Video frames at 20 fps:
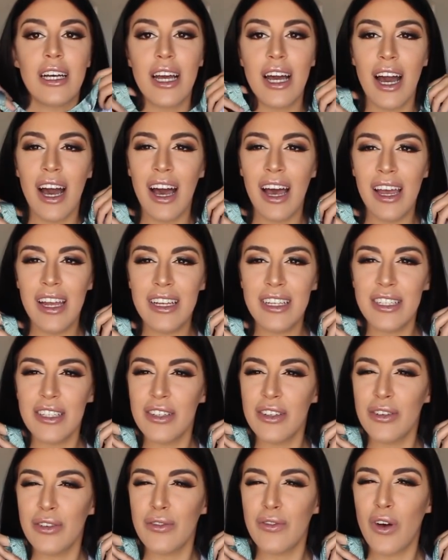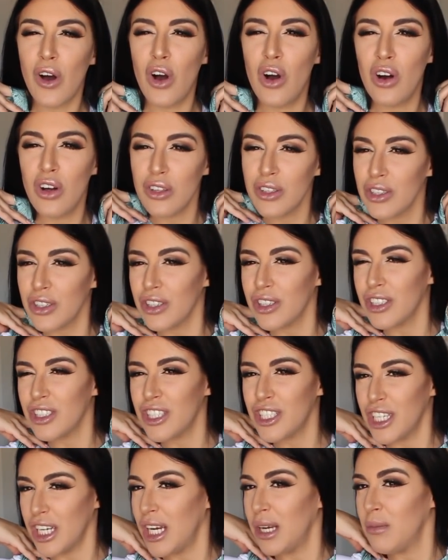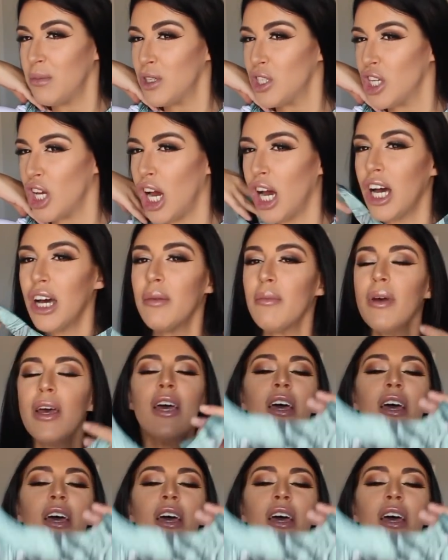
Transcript: kind of halter shaped top.